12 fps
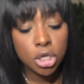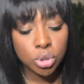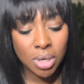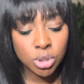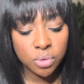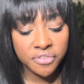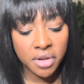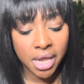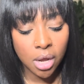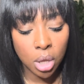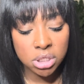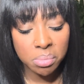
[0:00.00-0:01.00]
so I do feel
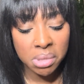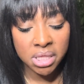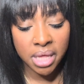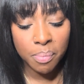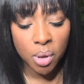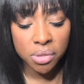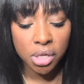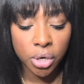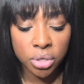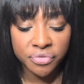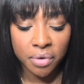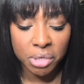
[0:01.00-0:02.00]
like ultimately they both
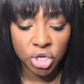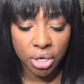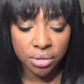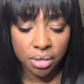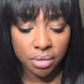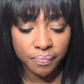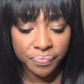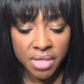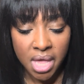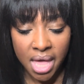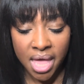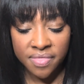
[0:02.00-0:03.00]
learned from each other.
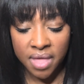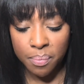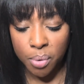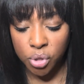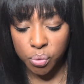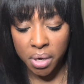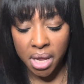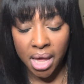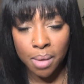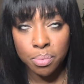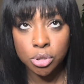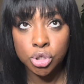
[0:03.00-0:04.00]
And they both were
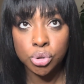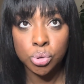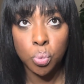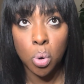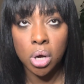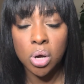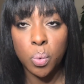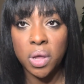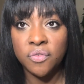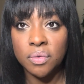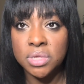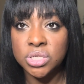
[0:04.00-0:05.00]
able to walk away
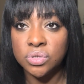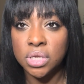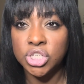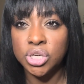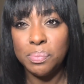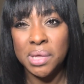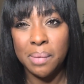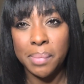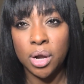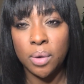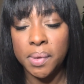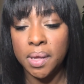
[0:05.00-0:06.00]
from this relationship being
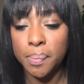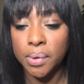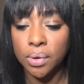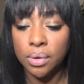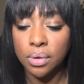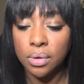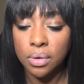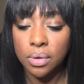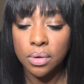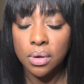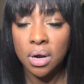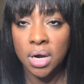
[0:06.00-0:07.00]
better people.
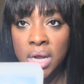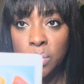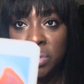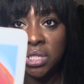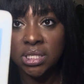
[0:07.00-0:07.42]
All right, with the